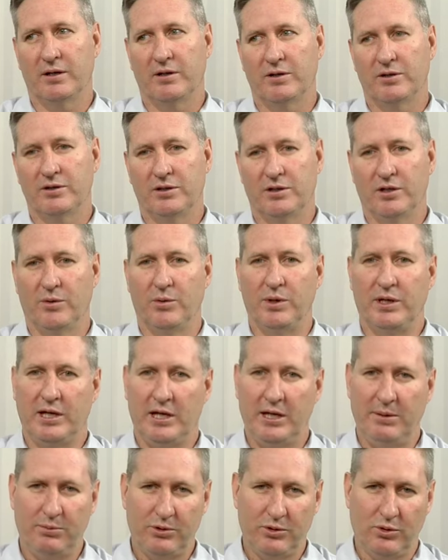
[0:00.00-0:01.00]
because, you know, we
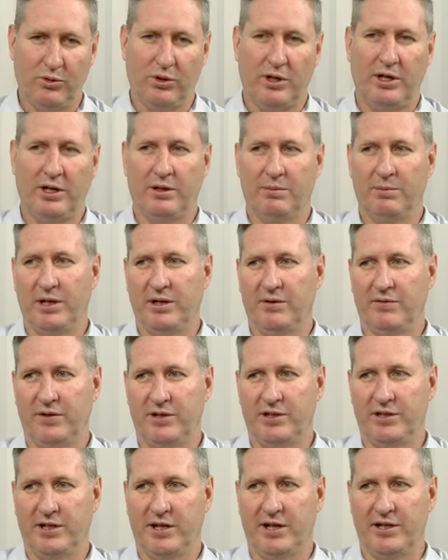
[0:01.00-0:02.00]
keep talking the
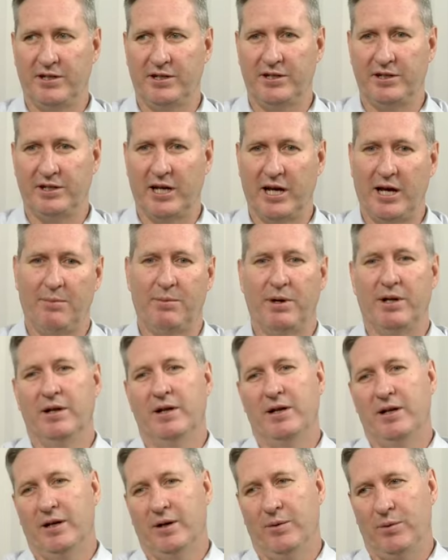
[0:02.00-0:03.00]
beneficiation game, and
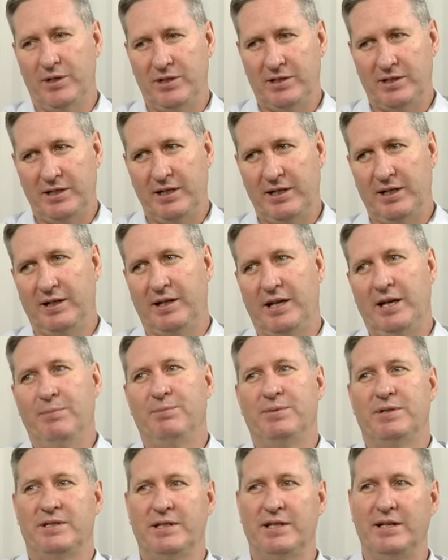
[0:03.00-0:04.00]
we
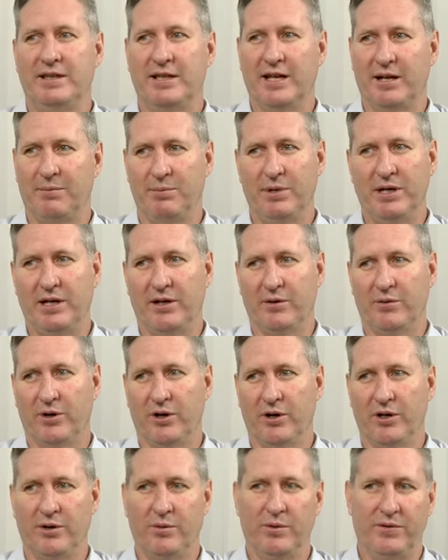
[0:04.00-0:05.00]
keep seeing that being
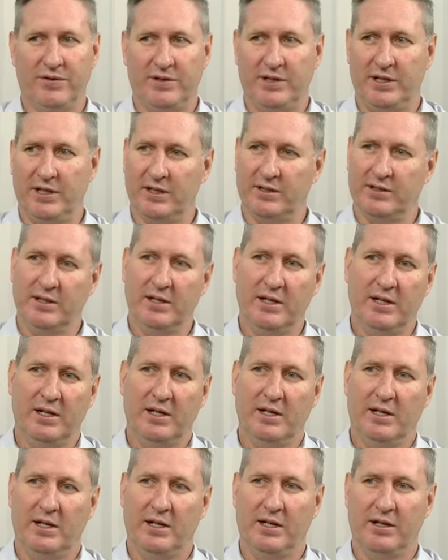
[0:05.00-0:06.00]
eroded. We've seen it
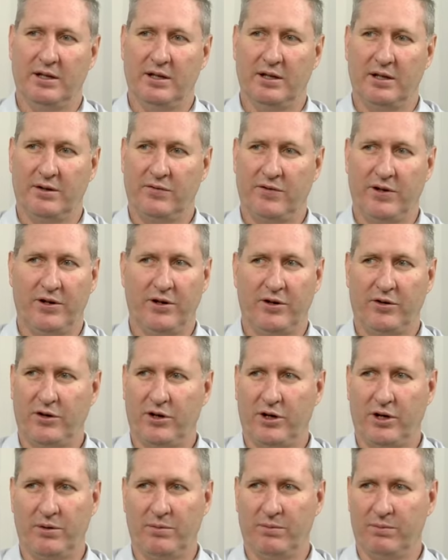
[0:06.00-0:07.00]
in the
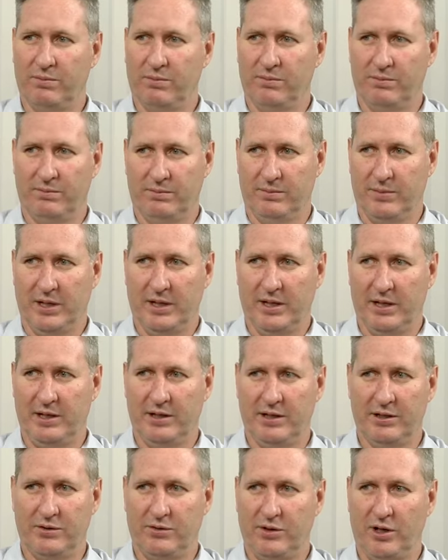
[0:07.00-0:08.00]
ferrochrome
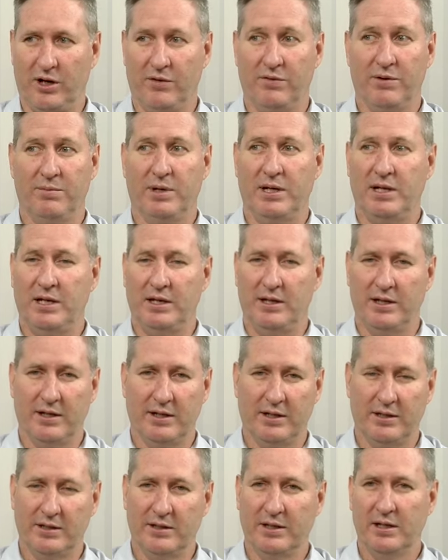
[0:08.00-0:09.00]
industry over many
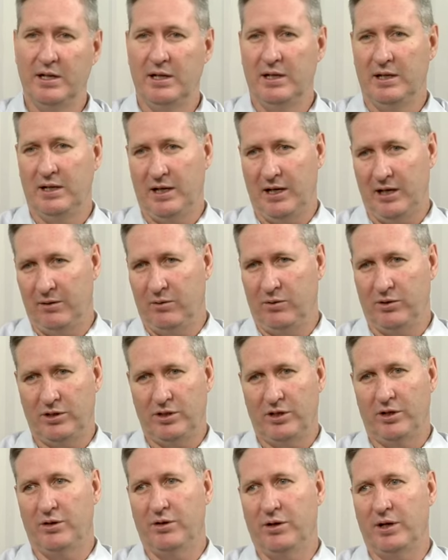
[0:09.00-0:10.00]
years, and
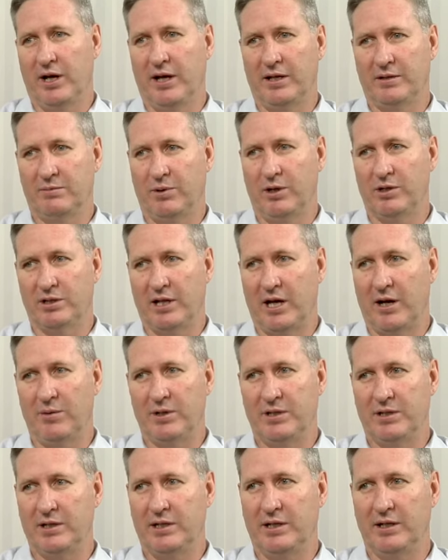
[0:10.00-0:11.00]
also, I suppose, now we're
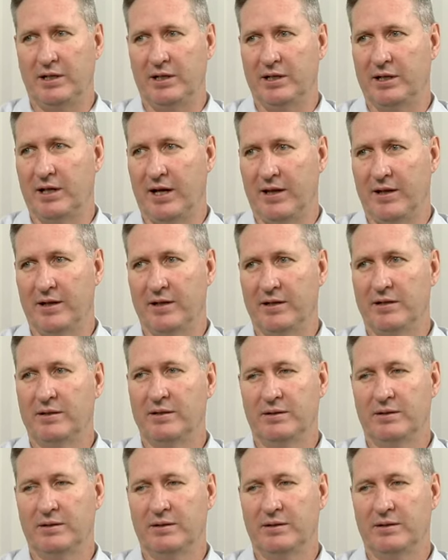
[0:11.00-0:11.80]
seeing it in other